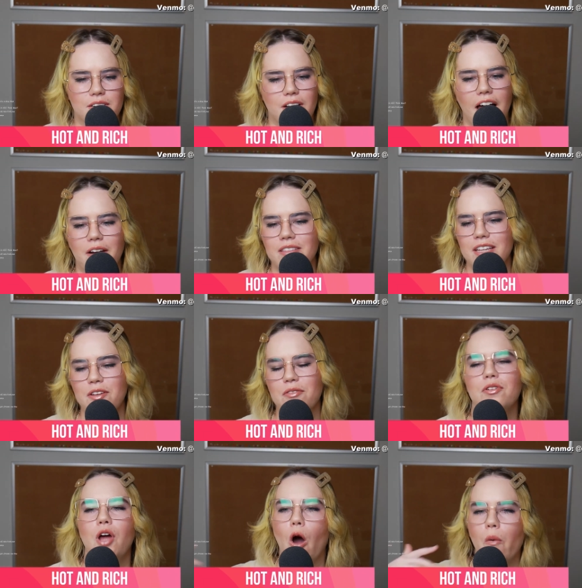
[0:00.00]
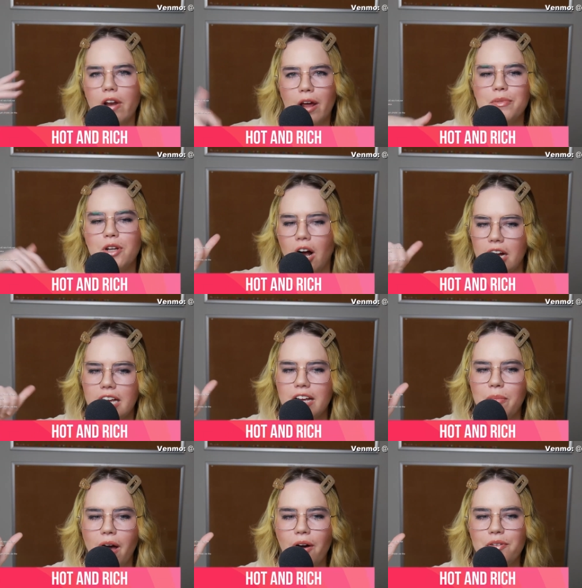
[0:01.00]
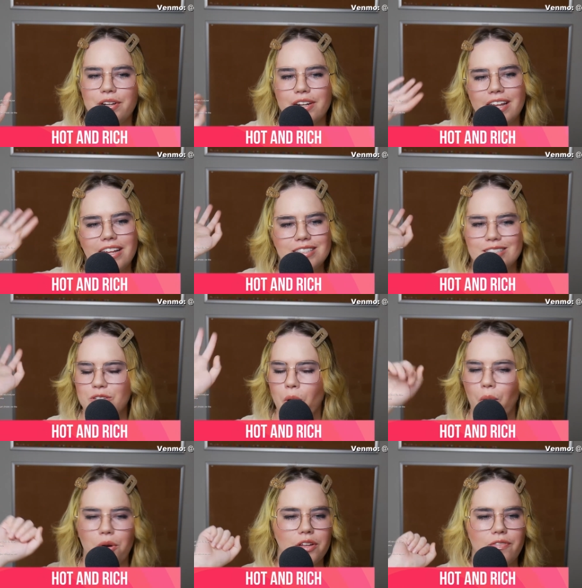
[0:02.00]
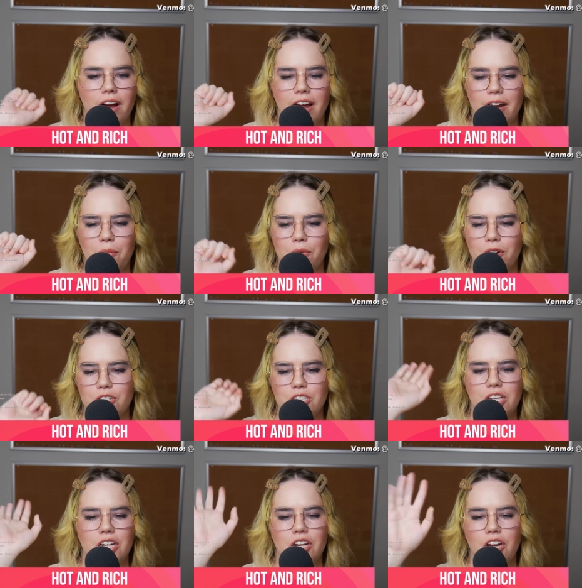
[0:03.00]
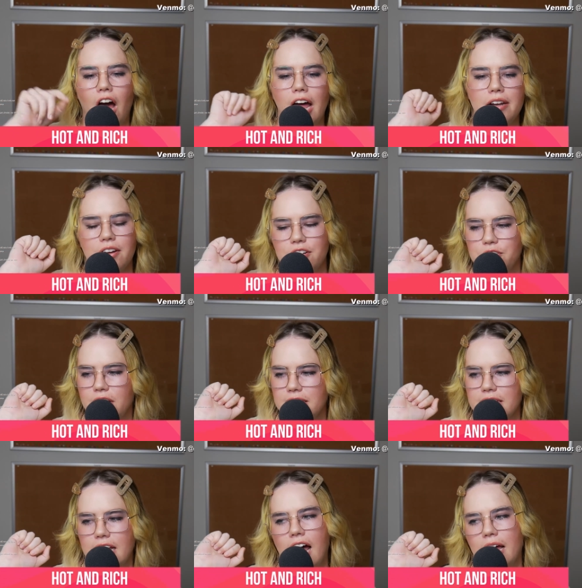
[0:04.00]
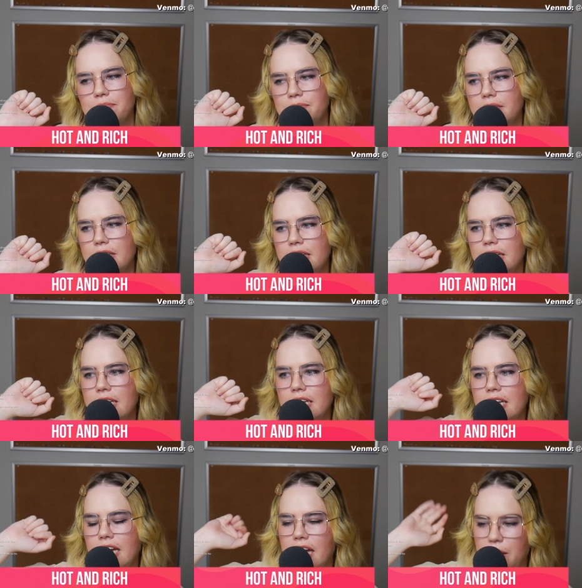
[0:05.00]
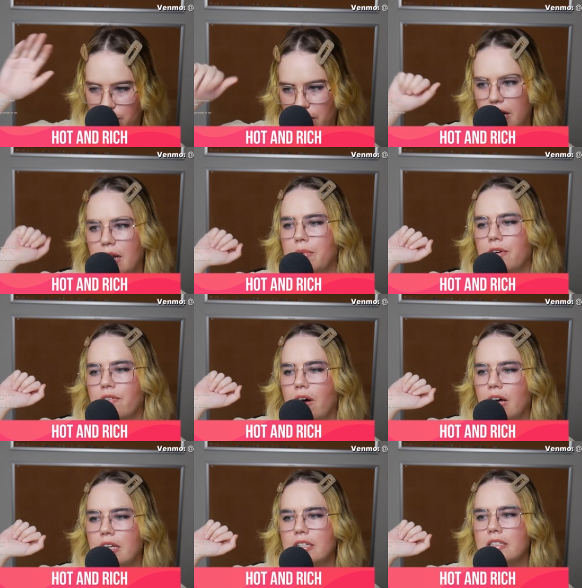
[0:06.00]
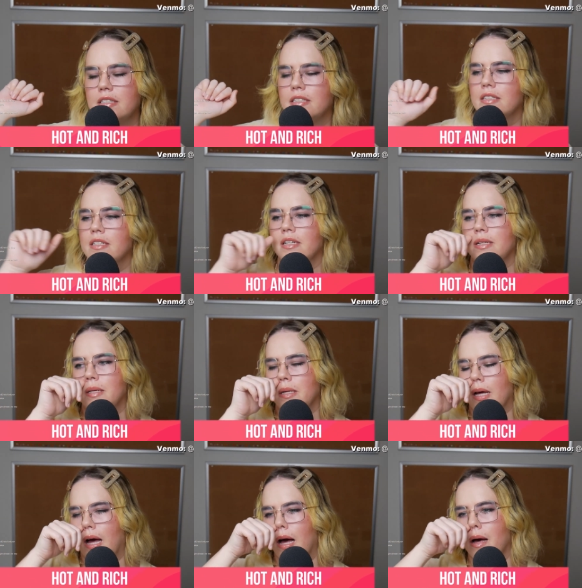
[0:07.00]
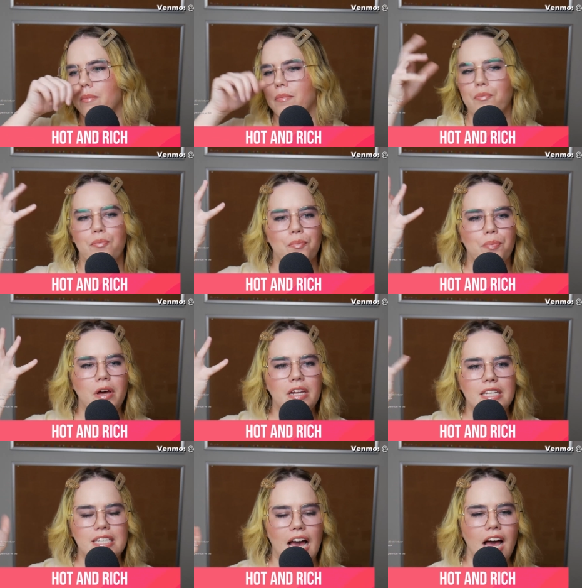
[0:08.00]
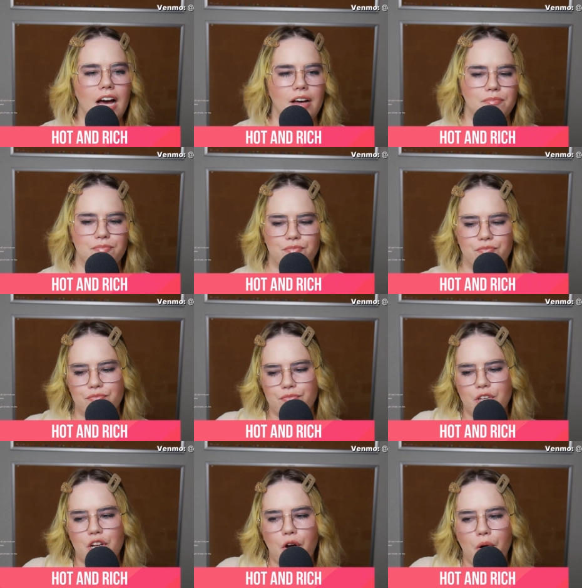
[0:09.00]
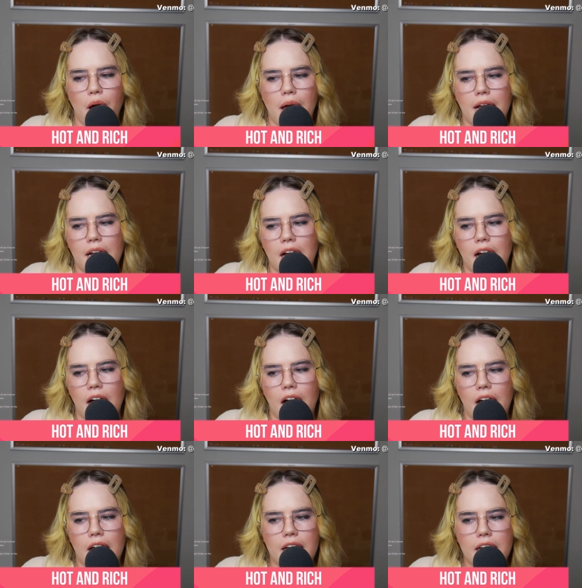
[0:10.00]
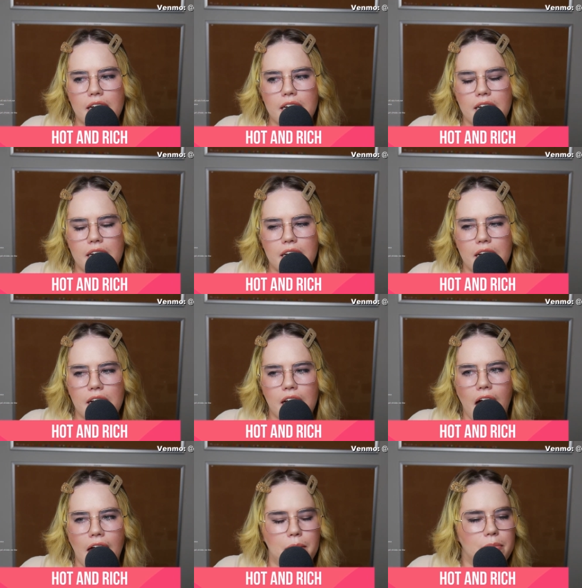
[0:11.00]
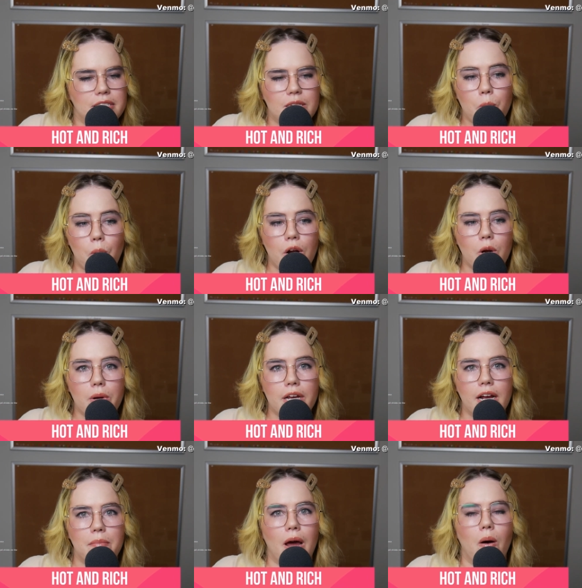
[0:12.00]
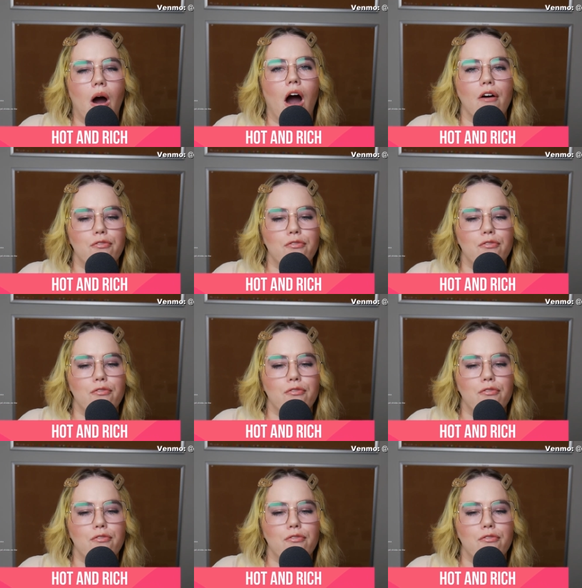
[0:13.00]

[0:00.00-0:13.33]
I don't think you know what I'm talking about, and that's totally fine. We're just gonna not address that, and we're gonna move on. Um, but yeah, you know, I I had a busy work week. I'm now off